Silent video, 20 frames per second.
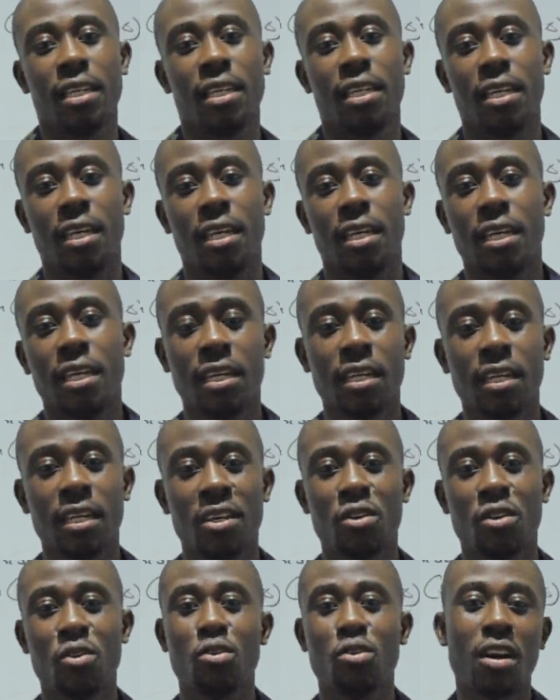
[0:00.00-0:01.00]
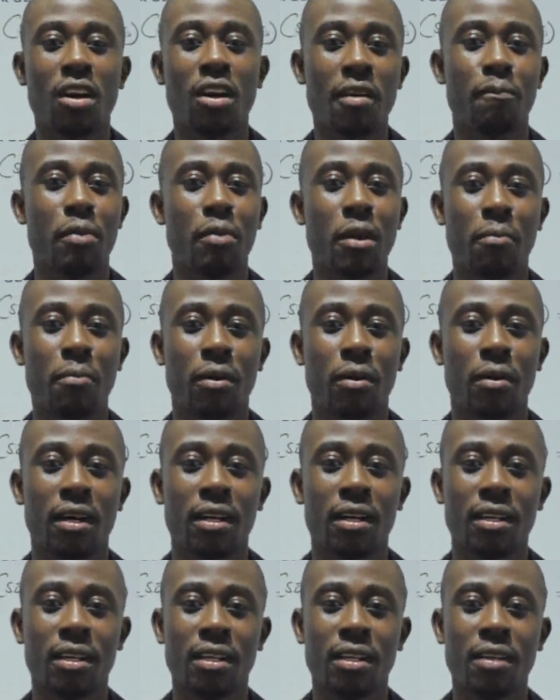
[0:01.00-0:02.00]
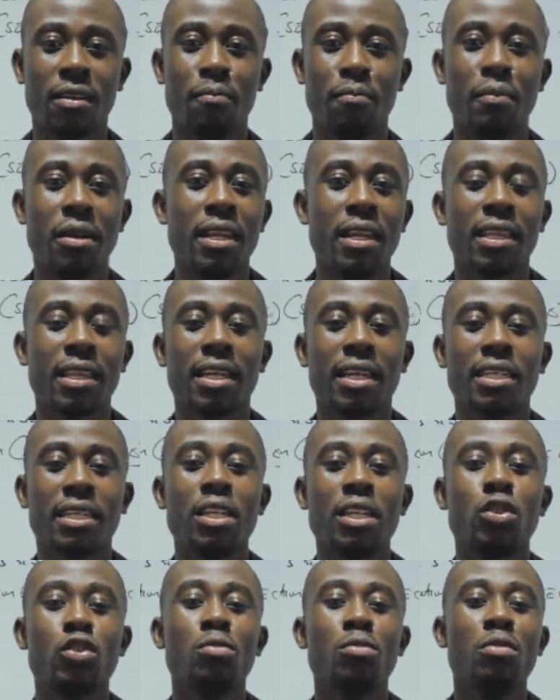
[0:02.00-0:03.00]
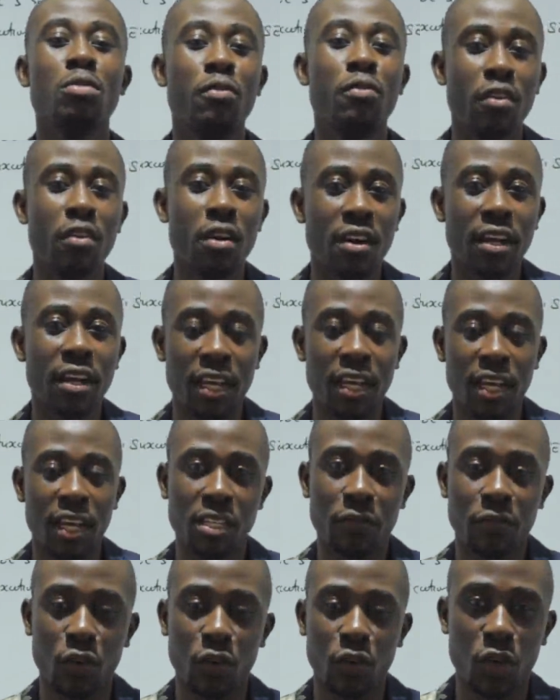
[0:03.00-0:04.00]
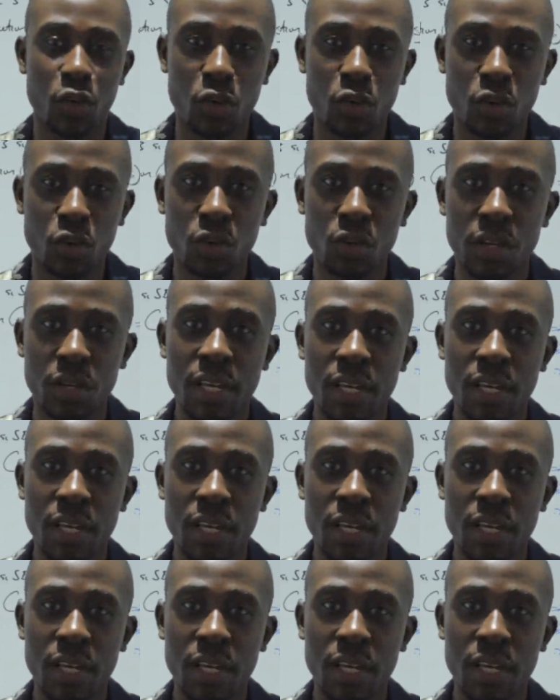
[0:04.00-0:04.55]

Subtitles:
in your paper, meaning that it will be very easy for you